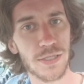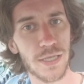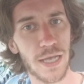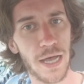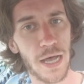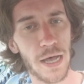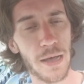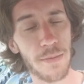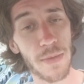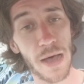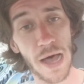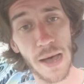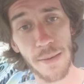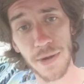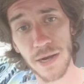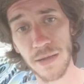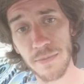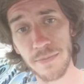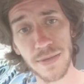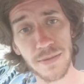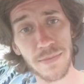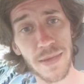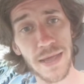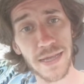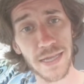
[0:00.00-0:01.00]
I'm gonna
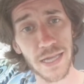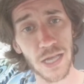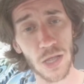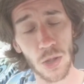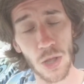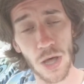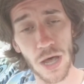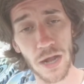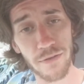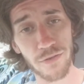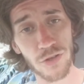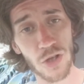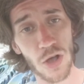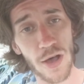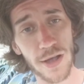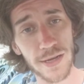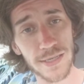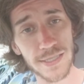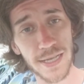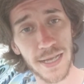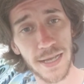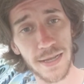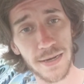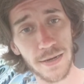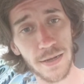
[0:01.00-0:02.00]
be making a lot of
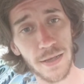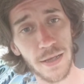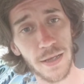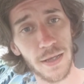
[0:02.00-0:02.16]
content.